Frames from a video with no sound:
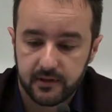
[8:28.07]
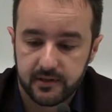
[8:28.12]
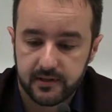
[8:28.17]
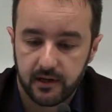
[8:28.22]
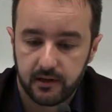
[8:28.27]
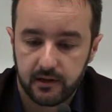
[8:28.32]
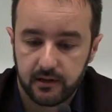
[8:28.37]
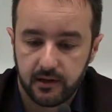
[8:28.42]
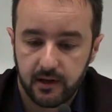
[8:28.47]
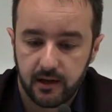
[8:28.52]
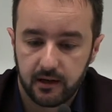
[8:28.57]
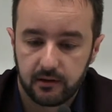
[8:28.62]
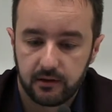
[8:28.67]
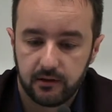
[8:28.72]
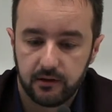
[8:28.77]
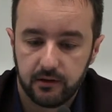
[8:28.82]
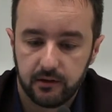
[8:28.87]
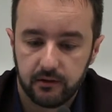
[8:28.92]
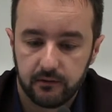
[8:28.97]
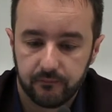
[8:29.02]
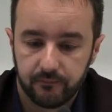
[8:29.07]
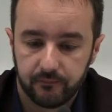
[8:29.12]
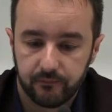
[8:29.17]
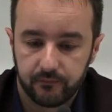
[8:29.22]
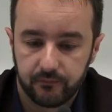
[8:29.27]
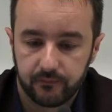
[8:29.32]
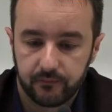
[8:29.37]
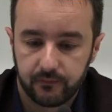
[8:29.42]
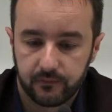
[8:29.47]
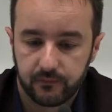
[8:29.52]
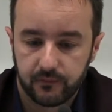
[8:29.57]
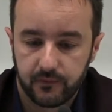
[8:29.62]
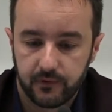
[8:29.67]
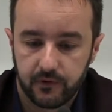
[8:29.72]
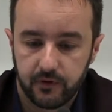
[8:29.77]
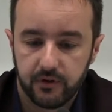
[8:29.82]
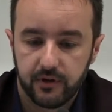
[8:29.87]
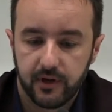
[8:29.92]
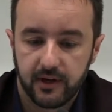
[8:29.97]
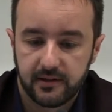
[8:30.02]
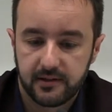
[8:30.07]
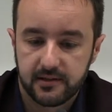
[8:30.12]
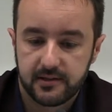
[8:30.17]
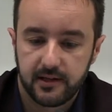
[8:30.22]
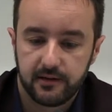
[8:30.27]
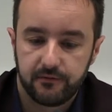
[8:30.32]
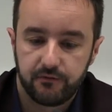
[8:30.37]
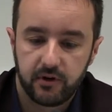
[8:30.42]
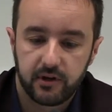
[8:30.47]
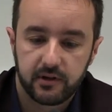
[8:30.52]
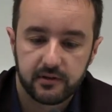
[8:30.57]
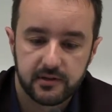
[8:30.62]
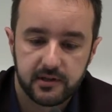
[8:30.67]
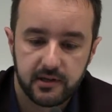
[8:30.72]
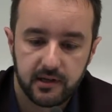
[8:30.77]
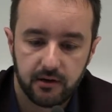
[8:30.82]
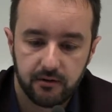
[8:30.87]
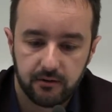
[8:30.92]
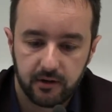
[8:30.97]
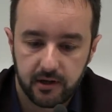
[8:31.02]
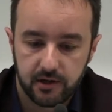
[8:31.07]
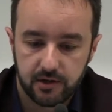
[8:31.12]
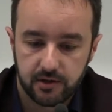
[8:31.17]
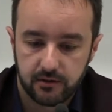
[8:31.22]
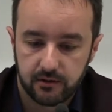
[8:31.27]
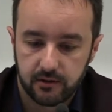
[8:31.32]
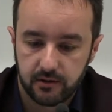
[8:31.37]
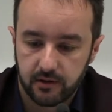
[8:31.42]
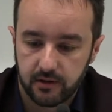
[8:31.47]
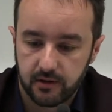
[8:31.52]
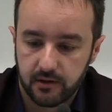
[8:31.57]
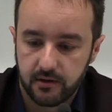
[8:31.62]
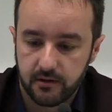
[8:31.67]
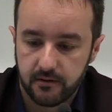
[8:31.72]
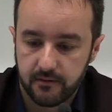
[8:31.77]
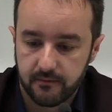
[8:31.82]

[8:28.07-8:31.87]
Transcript: decided like the United States Frequency Allocation